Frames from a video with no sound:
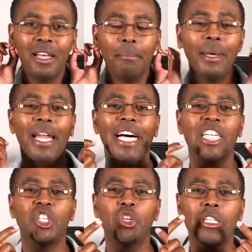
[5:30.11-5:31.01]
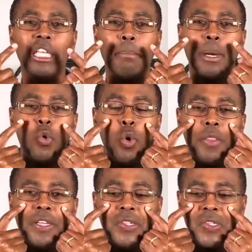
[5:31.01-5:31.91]
Men are attracted by what
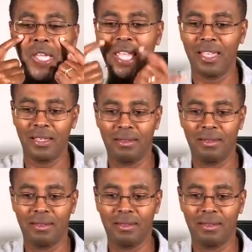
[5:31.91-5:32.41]
they see.